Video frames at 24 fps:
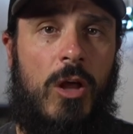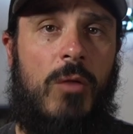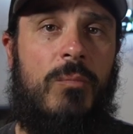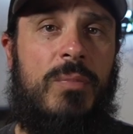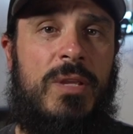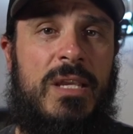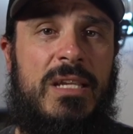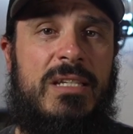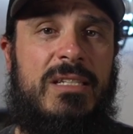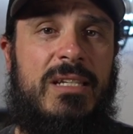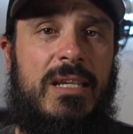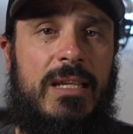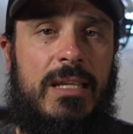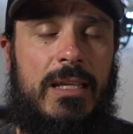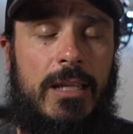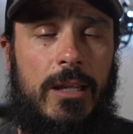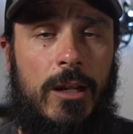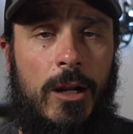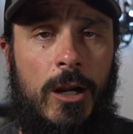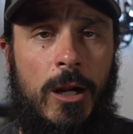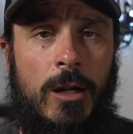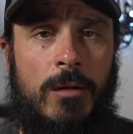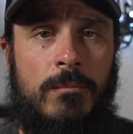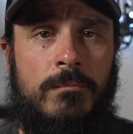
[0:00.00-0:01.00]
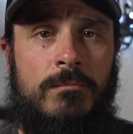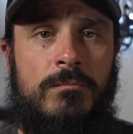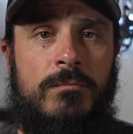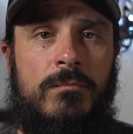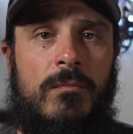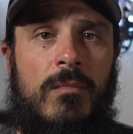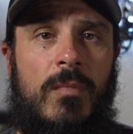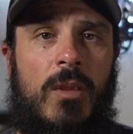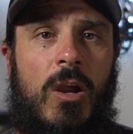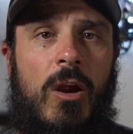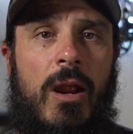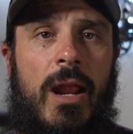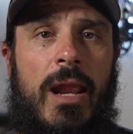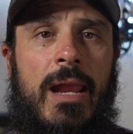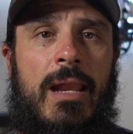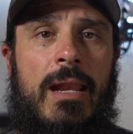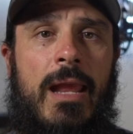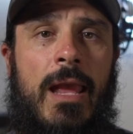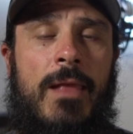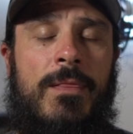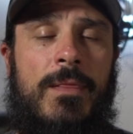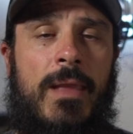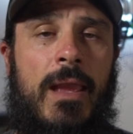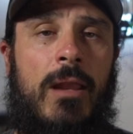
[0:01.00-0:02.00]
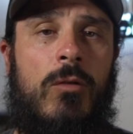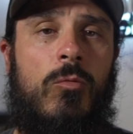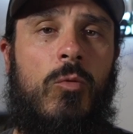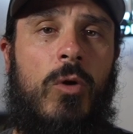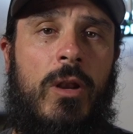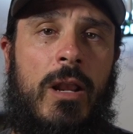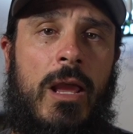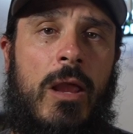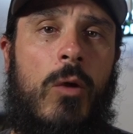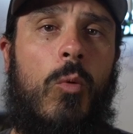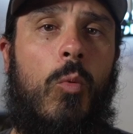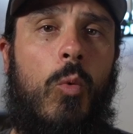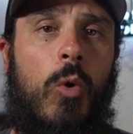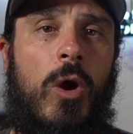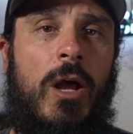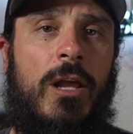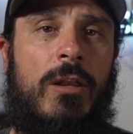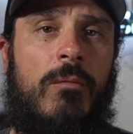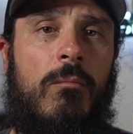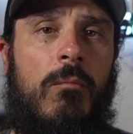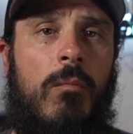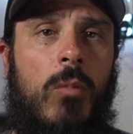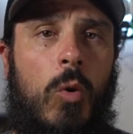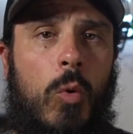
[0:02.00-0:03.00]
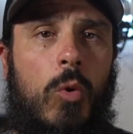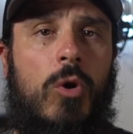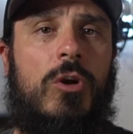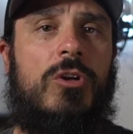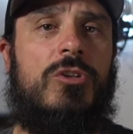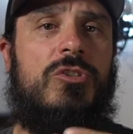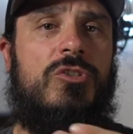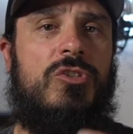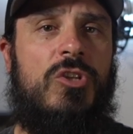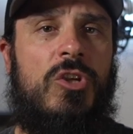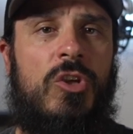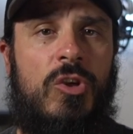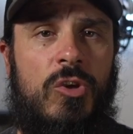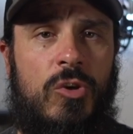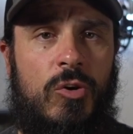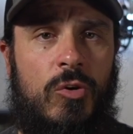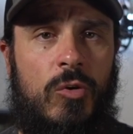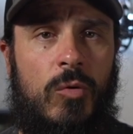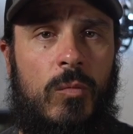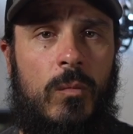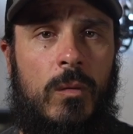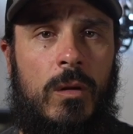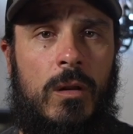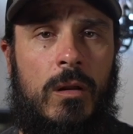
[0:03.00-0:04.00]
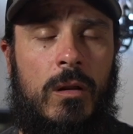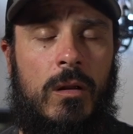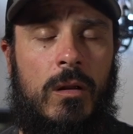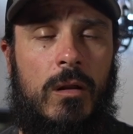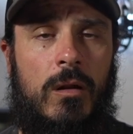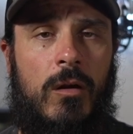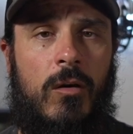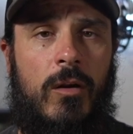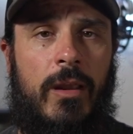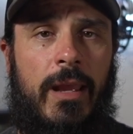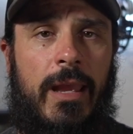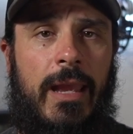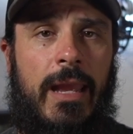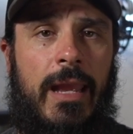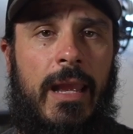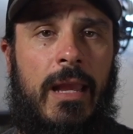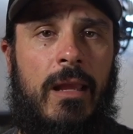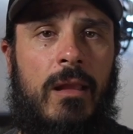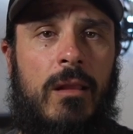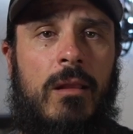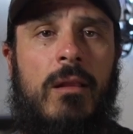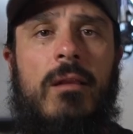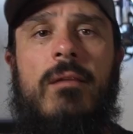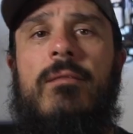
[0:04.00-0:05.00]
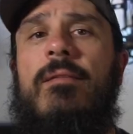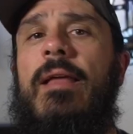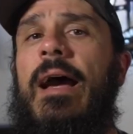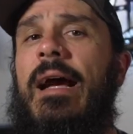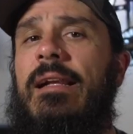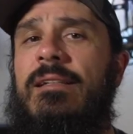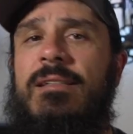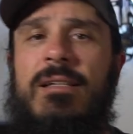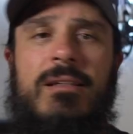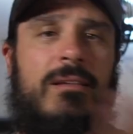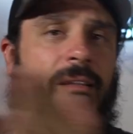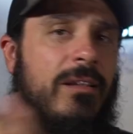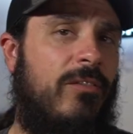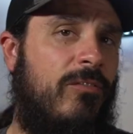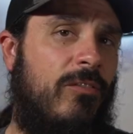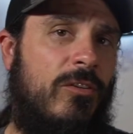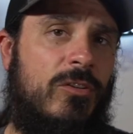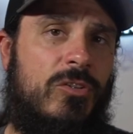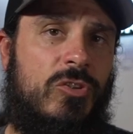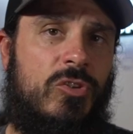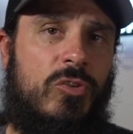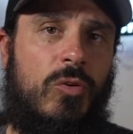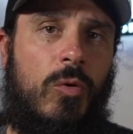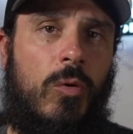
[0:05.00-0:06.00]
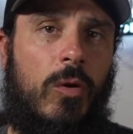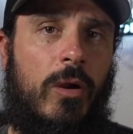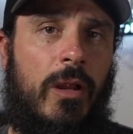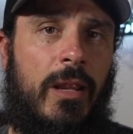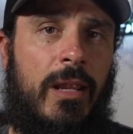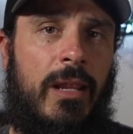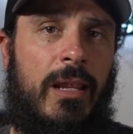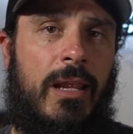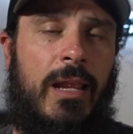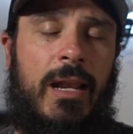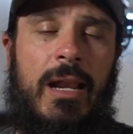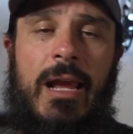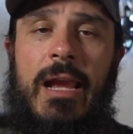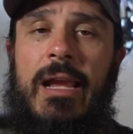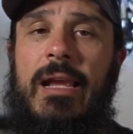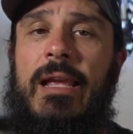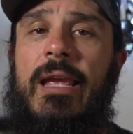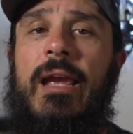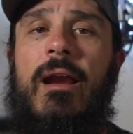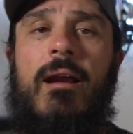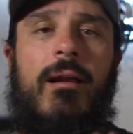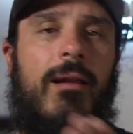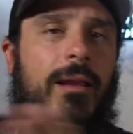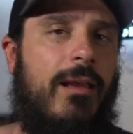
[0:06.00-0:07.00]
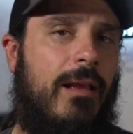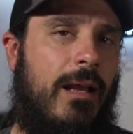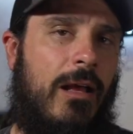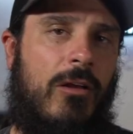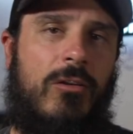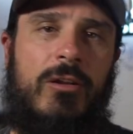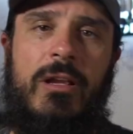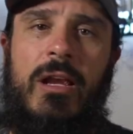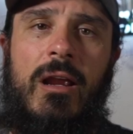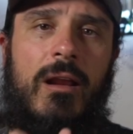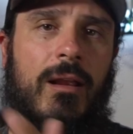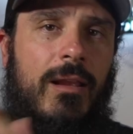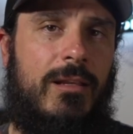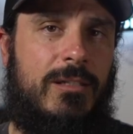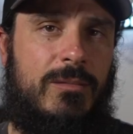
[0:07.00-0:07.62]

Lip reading: piece of gear, all right? And then when I want more zoom, okay, that's a different story, and I'll carry a